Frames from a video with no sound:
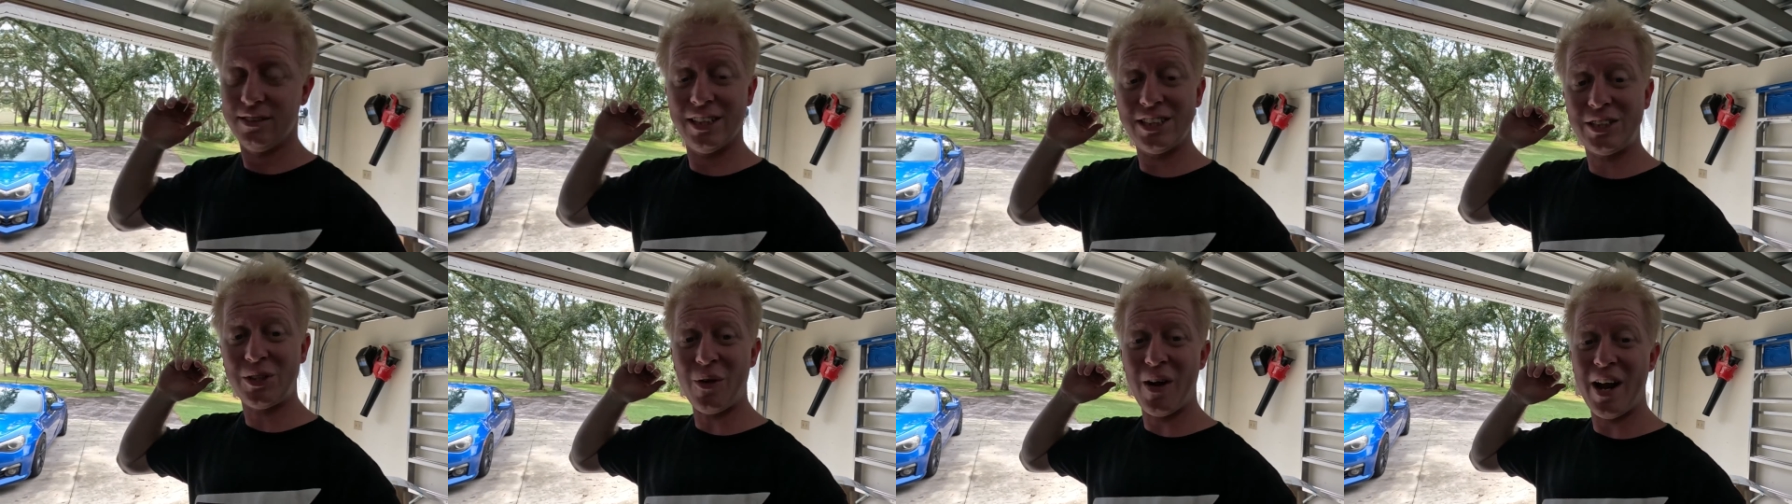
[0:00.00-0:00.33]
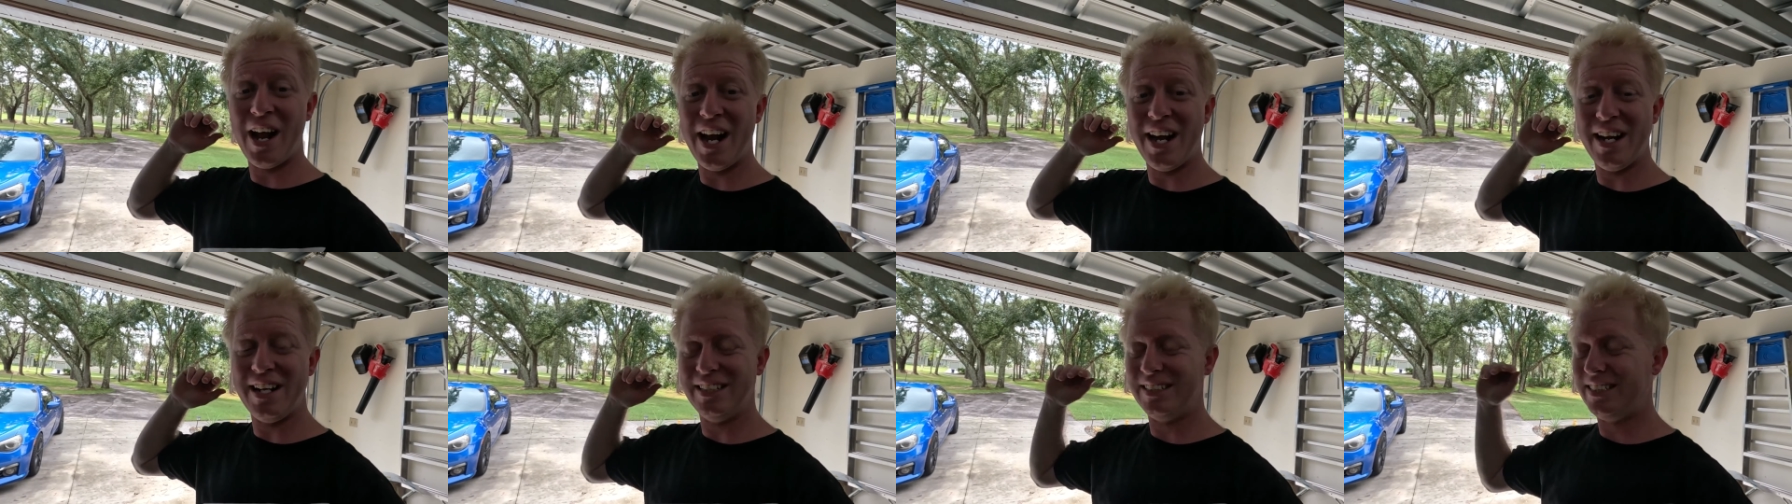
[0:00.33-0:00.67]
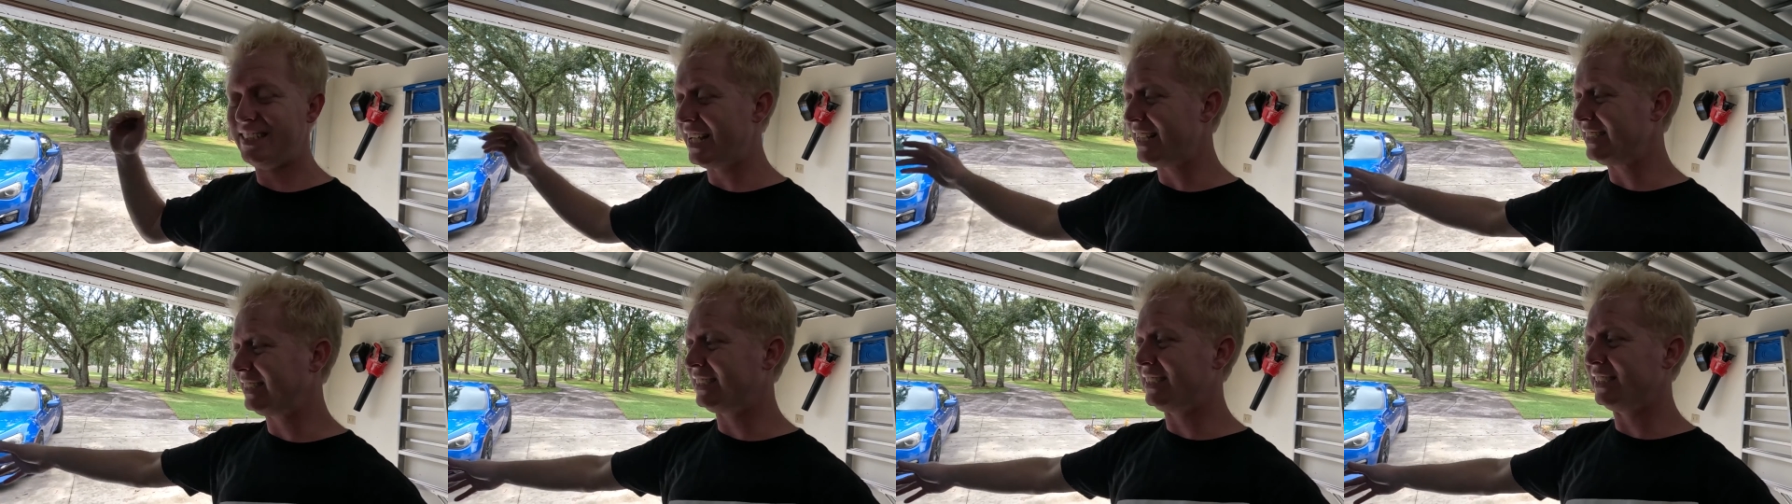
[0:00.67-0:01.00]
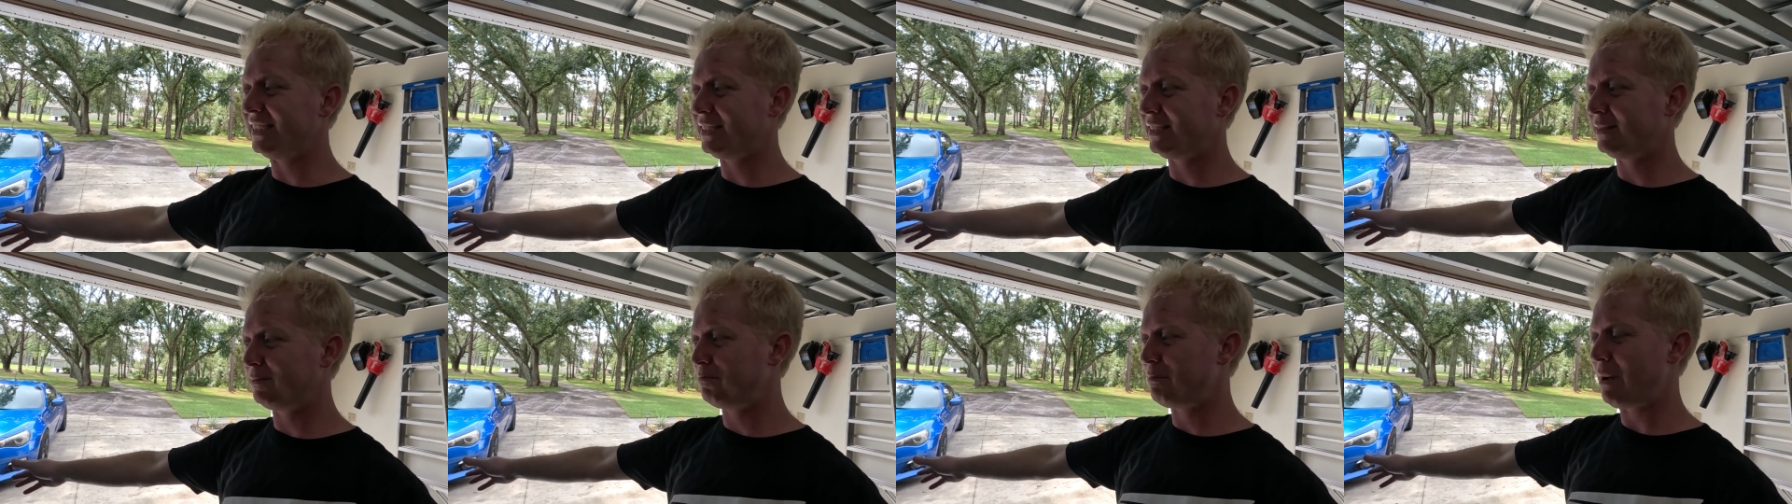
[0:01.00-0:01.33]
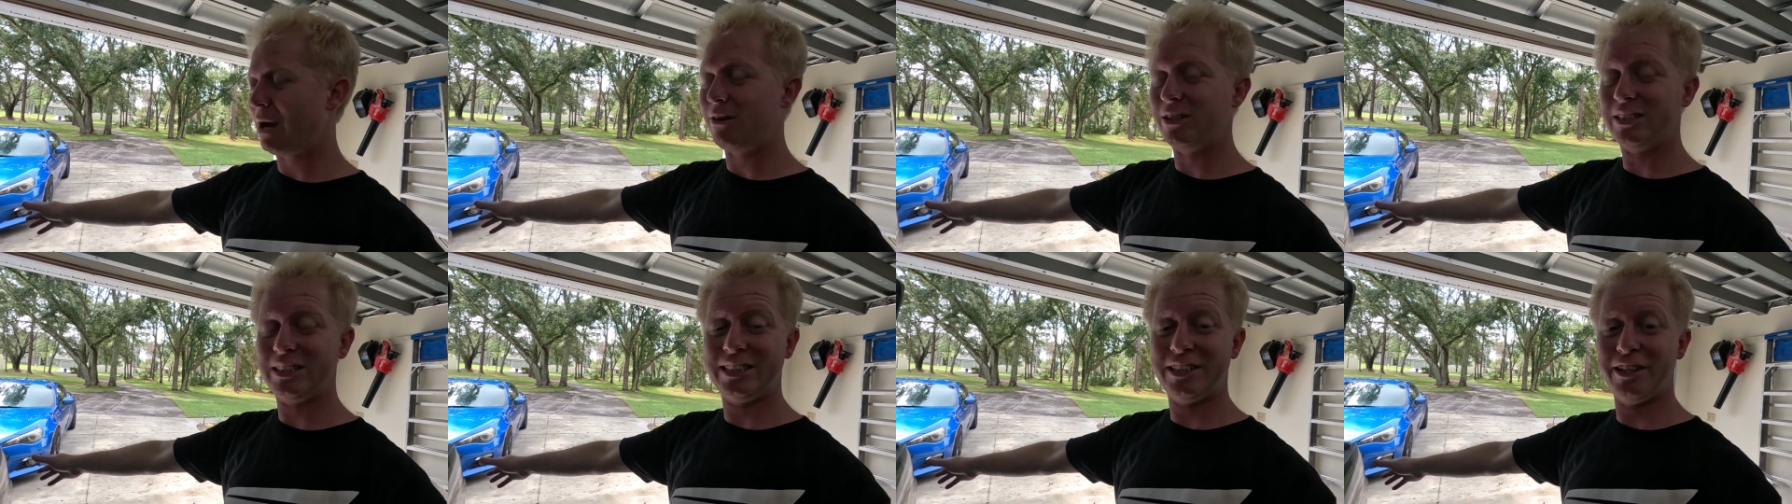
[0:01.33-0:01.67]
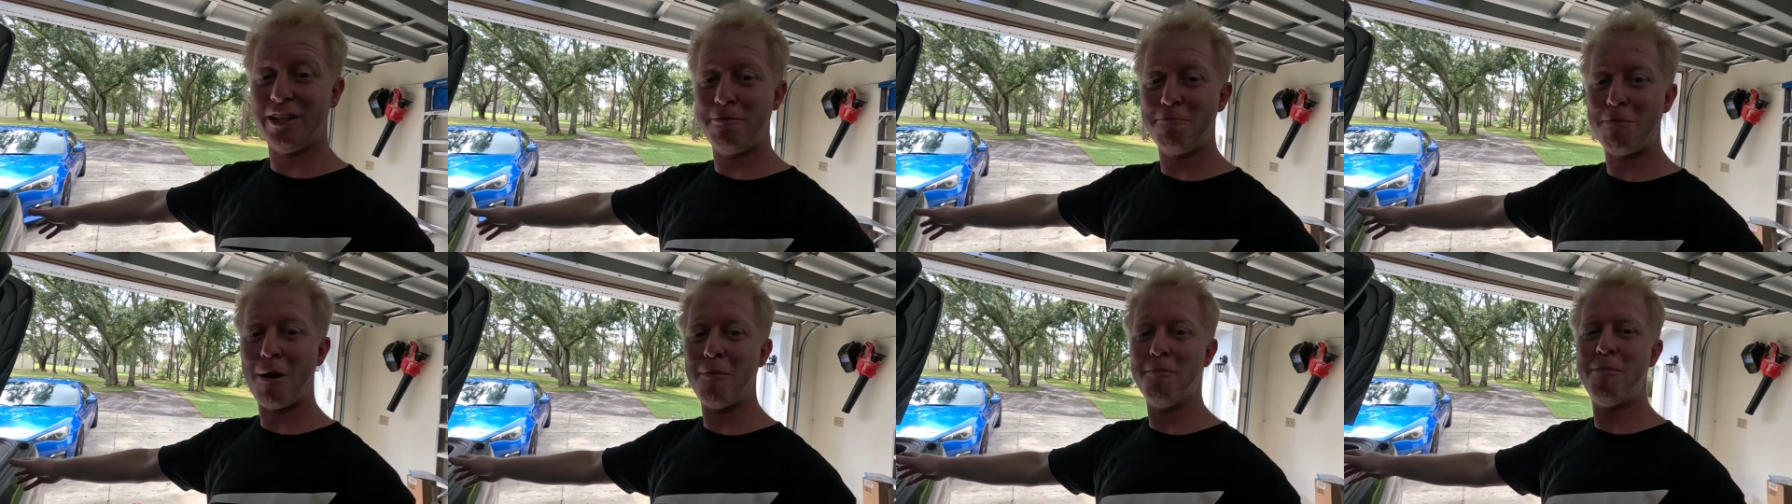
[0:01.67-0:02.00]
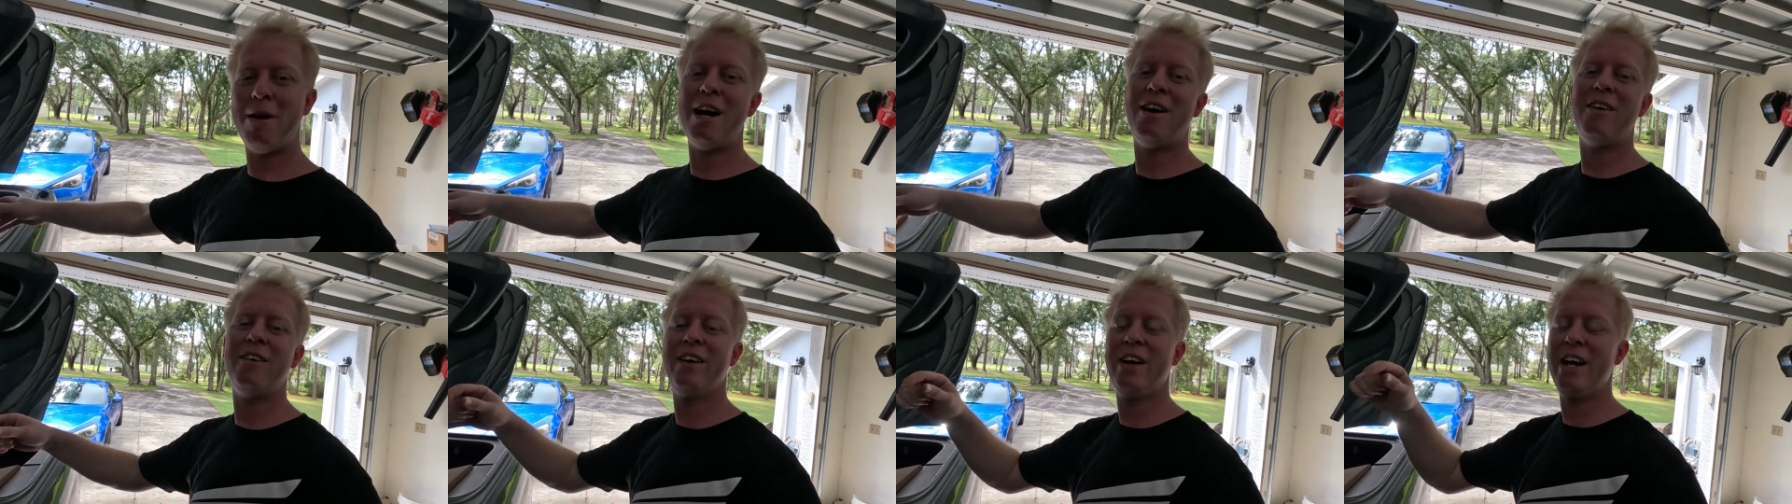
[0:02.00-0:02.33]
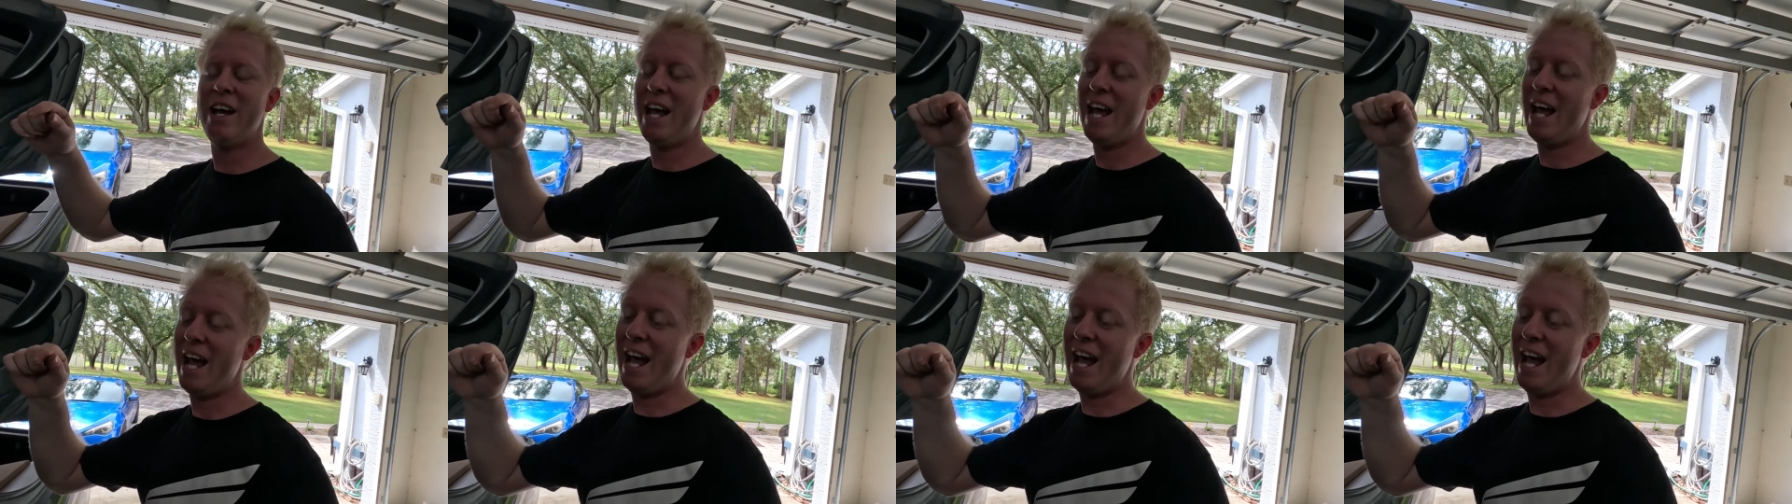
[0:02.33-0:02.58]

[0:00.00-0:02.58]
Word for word: Let's go ahead and test this power steering pump out